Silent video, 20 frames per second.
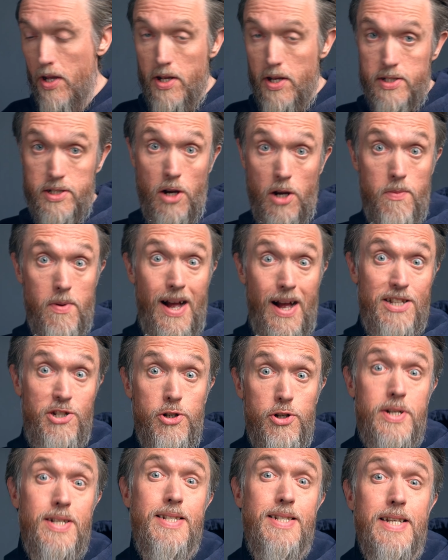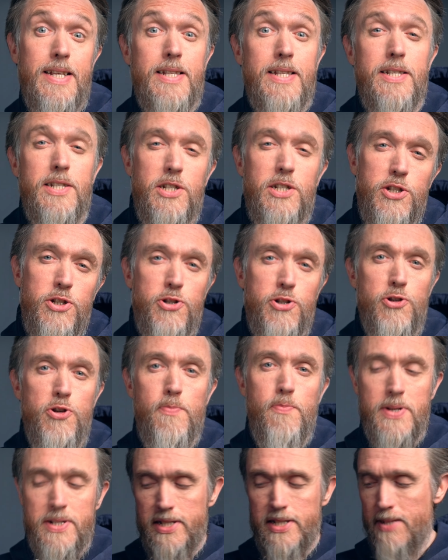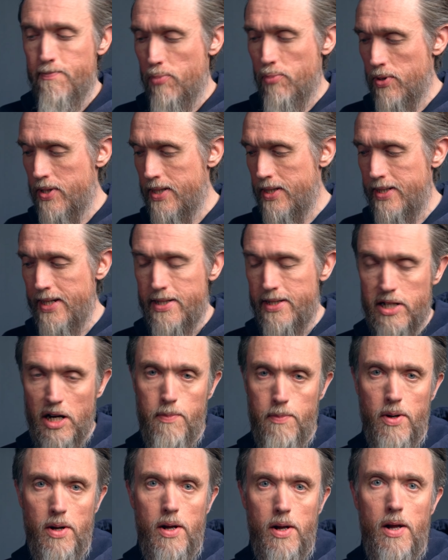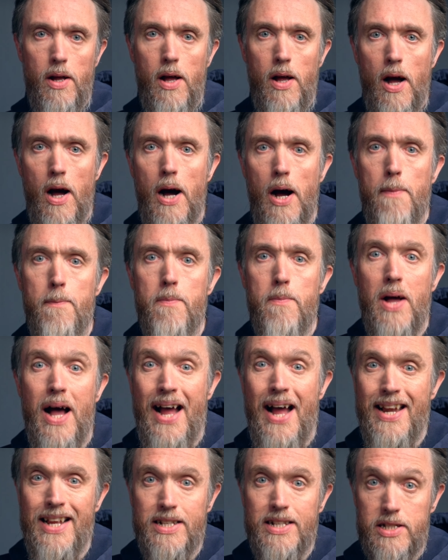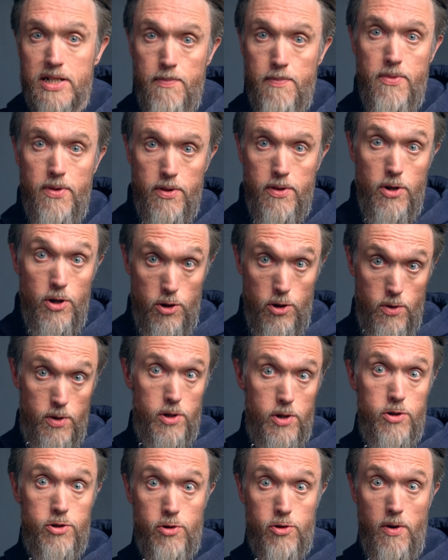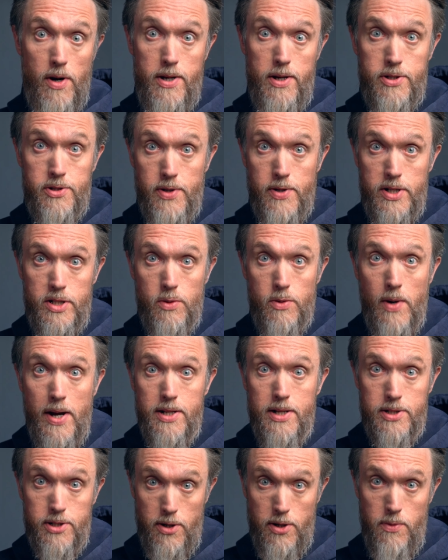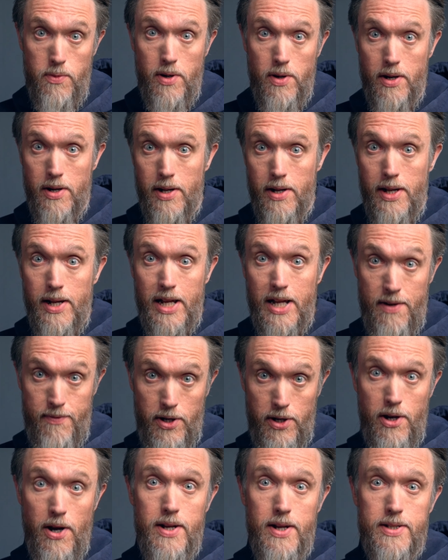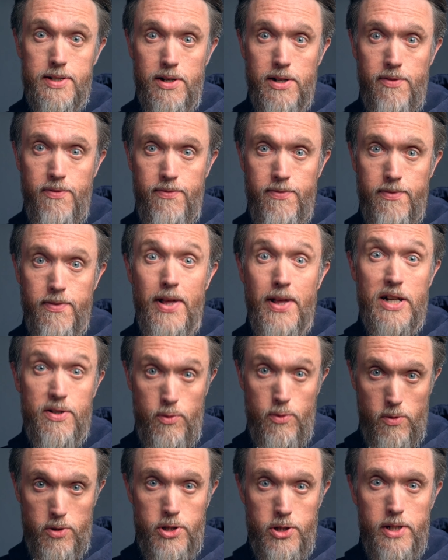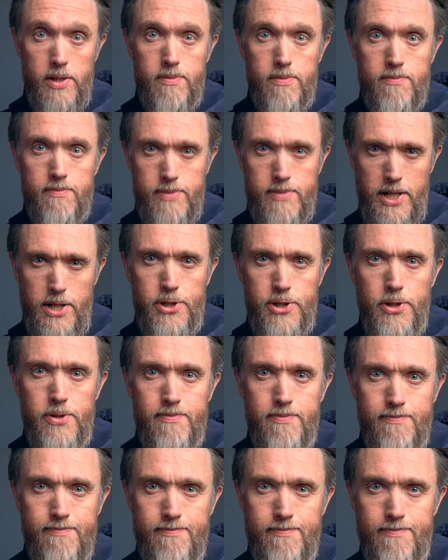So, as you can see, this is super simple to set up, and it's something that you can try straight away. So give it a go yourself. Thanks for watching. See you soon.